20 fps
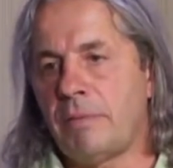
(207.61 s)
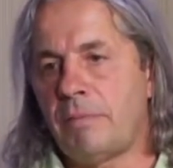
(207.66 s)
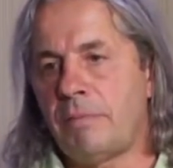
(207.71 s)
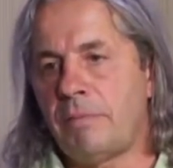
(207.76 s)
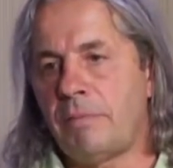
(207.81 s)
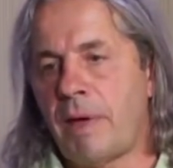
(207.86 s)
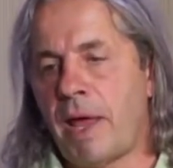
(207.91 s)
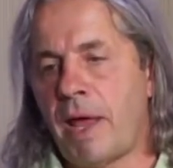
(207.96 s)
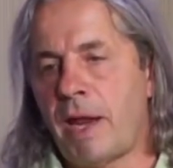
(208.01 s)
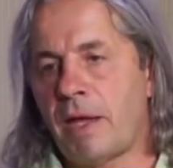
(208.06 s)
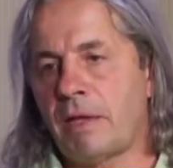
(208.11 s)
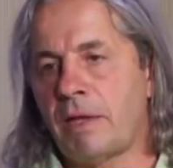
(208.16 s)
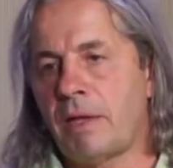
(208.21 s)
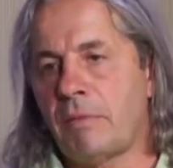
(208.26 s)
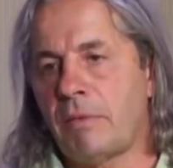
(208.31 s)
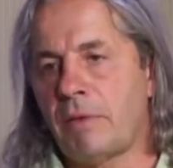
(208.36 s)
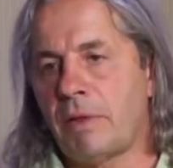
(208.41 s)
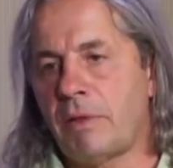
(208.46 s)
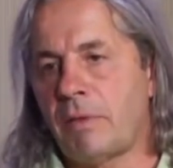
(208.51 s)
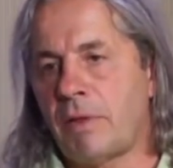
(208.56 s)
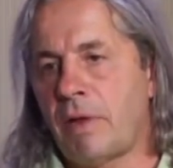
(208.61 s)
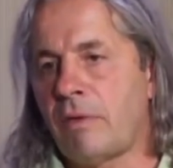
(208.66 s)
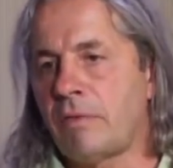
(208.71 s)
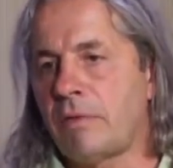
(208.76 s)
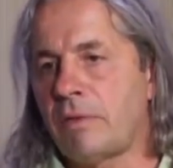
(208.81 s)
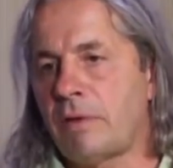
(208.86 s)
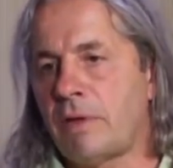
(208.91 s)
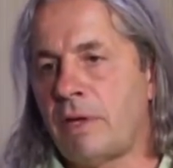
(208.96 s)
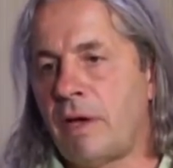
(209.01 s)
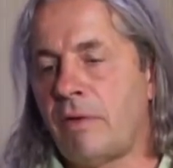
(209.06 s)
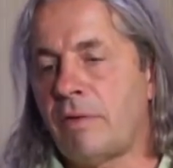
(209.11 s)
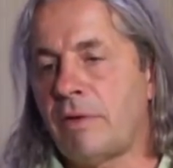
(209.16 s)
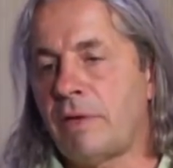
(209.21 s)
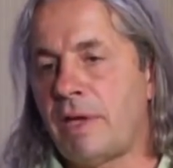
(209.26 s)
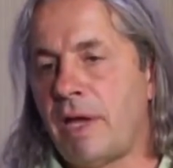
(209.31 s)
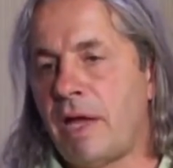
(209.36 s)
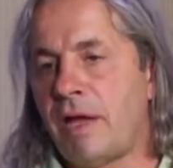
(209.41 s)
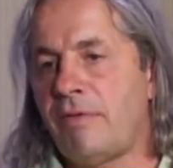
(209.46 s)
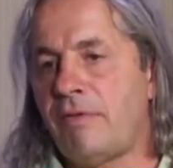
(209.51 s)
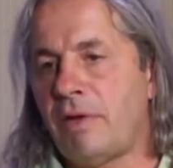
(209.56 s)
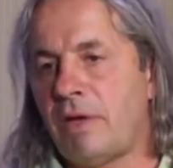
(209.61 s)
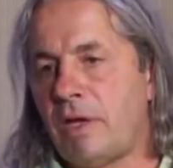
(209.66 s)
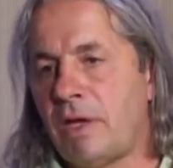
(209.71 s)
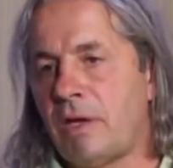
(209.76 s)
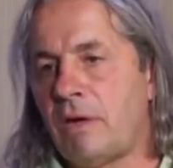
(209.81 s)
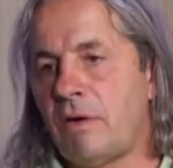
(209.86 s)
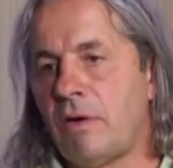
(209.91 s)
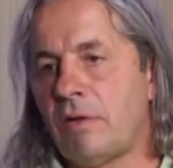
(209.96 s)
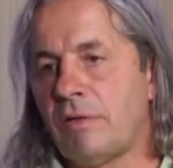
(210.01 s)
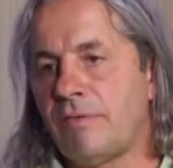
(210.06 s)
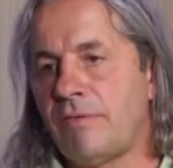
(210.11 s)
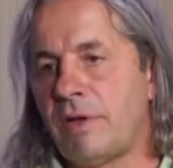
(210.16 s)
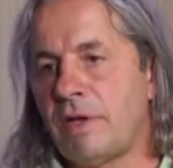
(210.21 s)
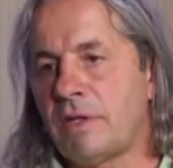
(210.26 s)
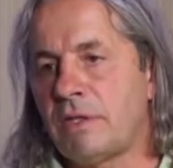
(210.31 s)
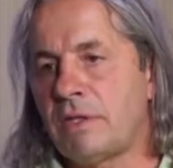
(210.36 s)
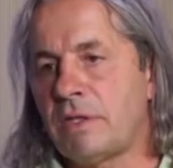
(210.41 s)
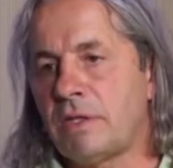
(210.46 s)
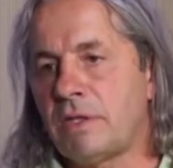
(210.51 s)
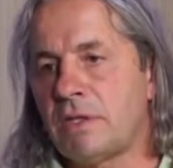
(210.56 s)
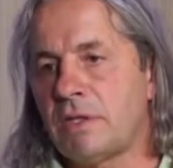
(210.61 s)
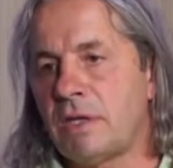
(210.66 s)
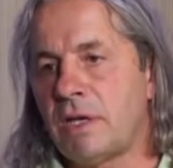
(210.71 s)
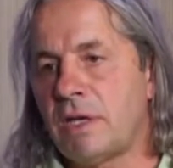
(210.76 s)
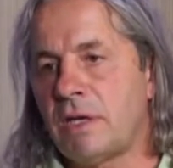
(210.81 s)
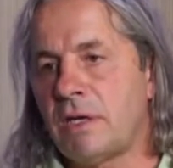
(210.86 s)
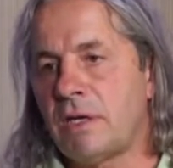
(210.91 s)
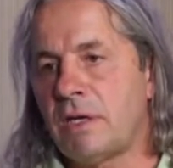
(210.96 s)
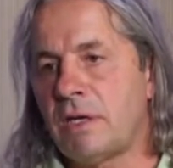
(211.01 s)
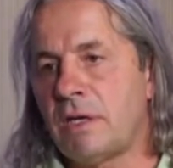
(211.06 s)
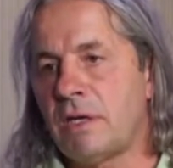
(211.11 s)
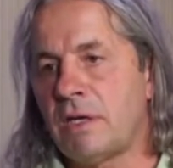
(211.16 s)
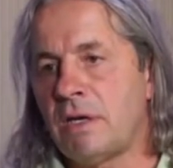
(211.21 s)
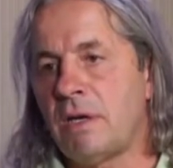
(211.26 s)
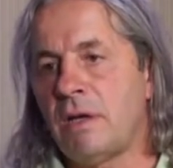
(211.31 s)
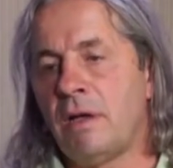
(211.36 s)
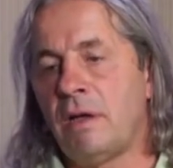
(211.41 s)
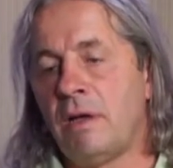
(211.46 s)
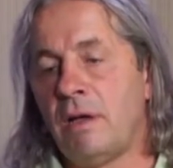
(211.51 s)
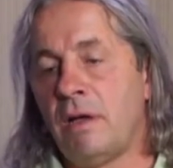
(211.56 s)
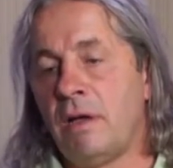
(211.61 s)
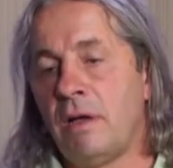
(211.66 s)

he panicked and without telling Davey, he called Vince and said, uh,